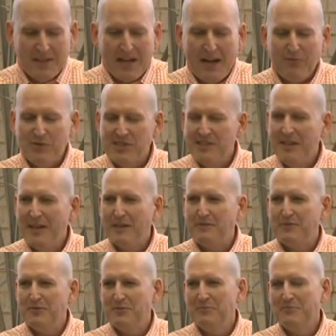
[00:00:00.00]
Life was
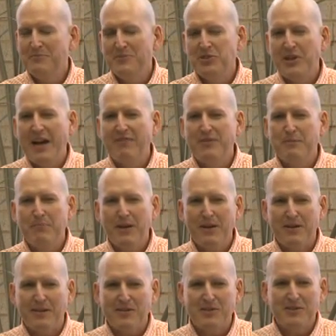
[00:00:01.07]
tough. Drafty
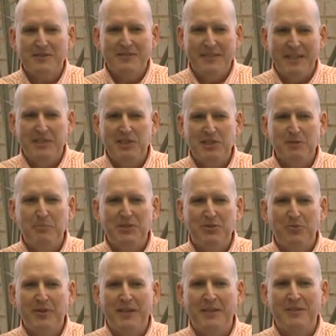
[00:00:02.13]
barracks, inches
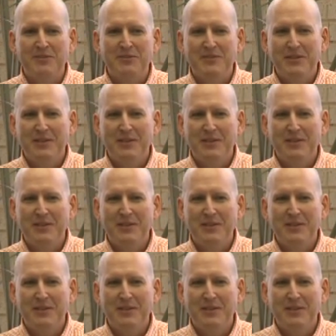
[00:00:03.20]
between